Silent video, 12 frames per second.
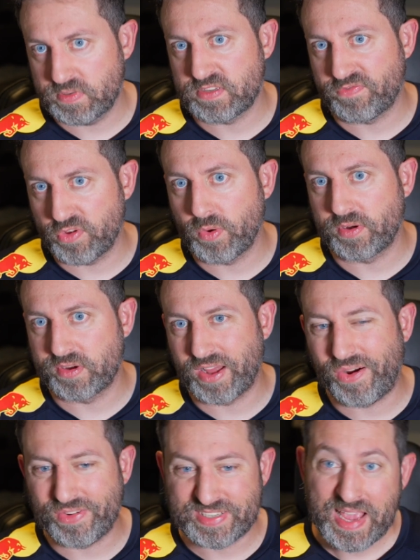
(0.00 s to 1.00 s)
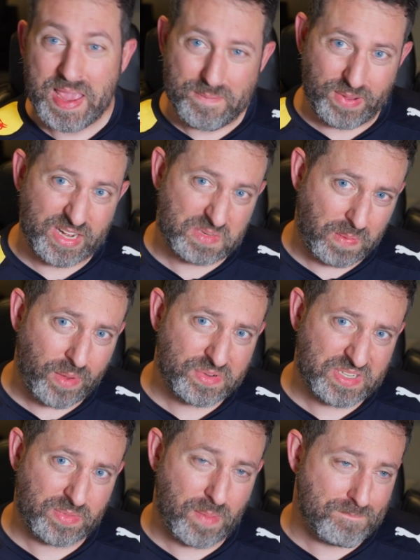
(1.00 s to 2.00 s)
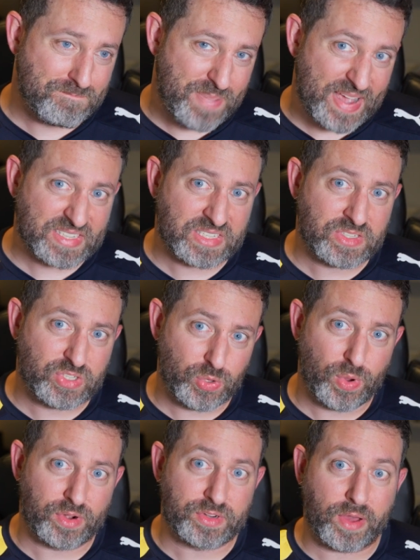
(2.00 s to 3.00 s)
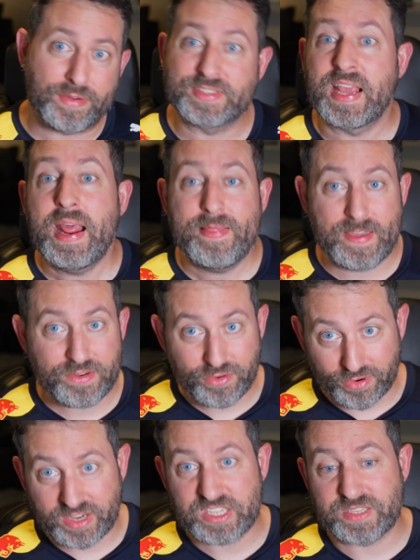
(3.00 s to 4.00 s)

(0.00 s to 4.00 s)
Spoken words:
few $100s, but it's probably some of the best $200 that you're gonna